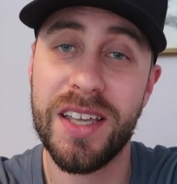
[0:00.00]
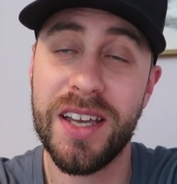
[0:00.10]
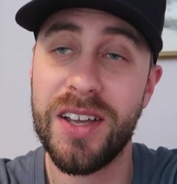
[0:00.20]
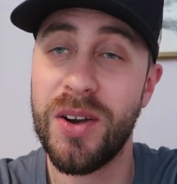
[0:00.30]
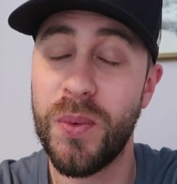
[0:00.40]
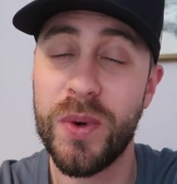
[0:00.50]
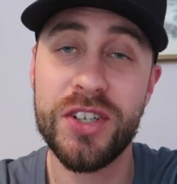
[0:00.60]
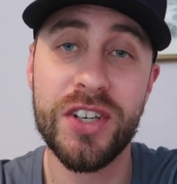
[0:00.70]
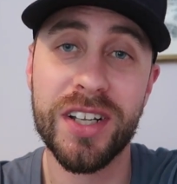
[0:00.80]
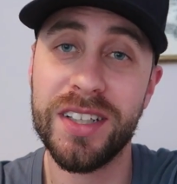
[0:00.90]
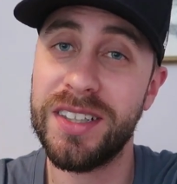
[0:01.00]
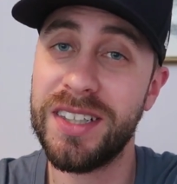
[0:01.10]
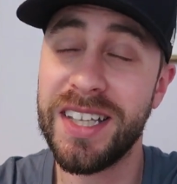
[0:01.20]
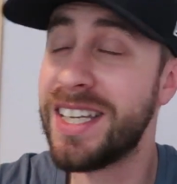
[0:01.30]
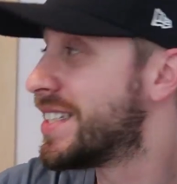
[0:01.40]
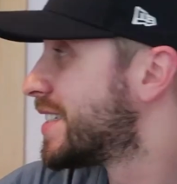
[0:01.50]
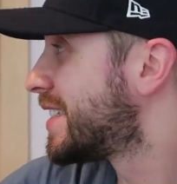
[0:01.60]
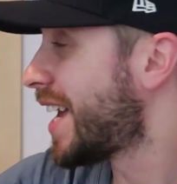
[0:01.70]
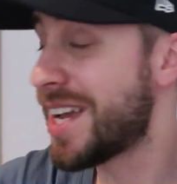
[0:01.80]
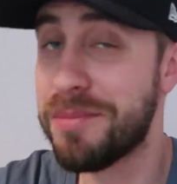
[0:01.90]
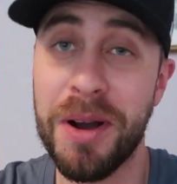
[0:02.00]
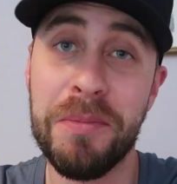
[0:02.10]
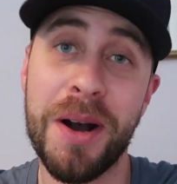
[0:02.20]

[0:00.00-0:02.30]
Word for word: that we should at least take my